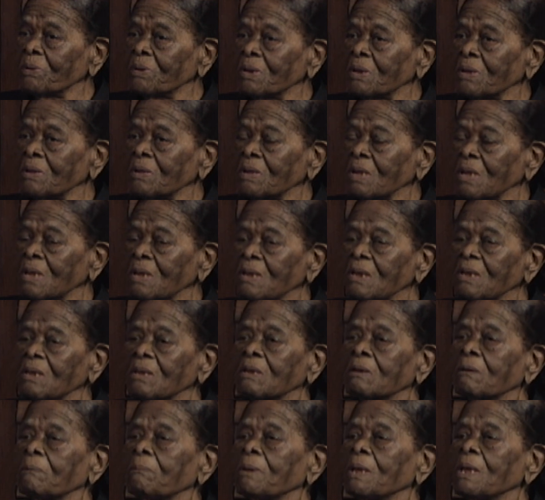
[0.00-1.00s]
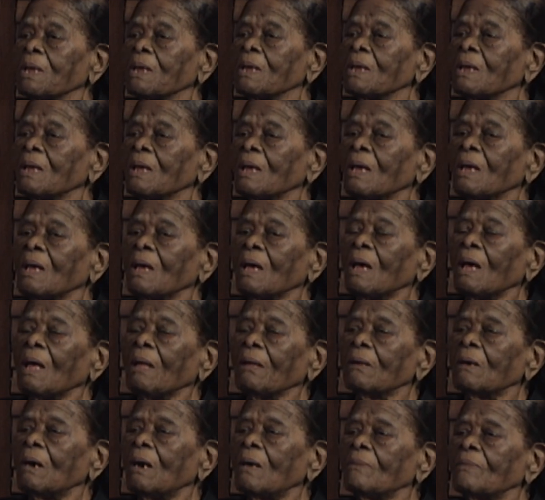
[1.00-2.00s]
says this to me.
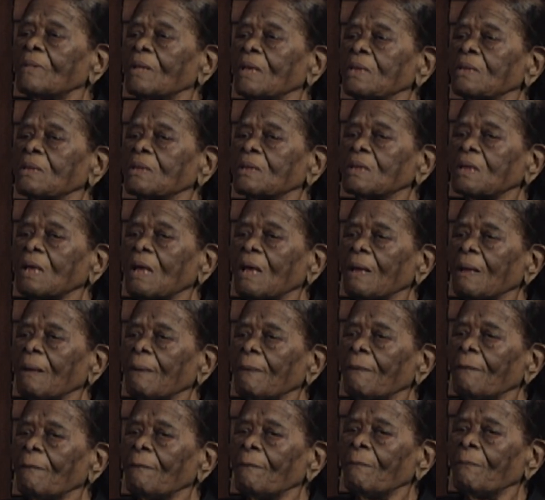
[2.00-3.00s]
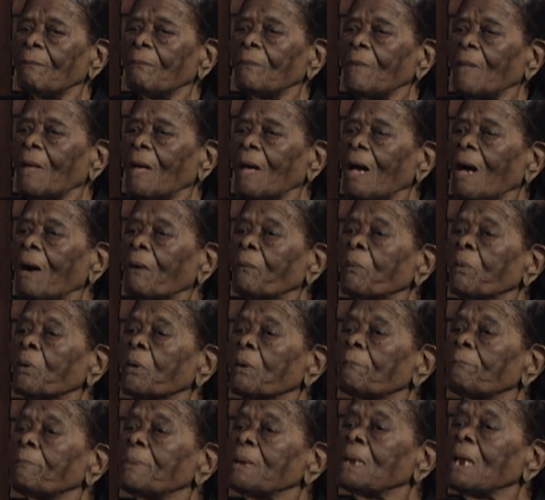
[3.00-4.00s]
They say, "I want to be
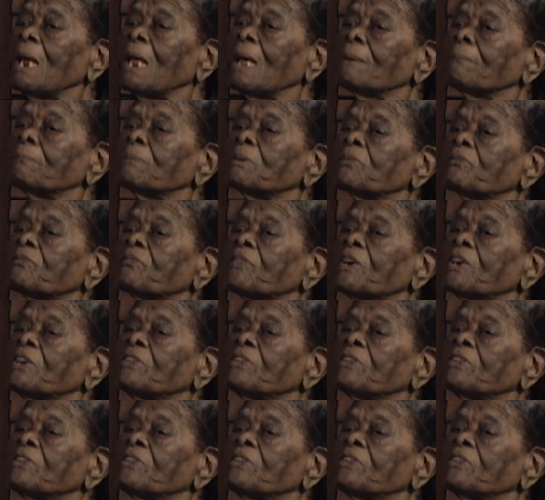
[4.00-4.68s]
like Miss Frazier."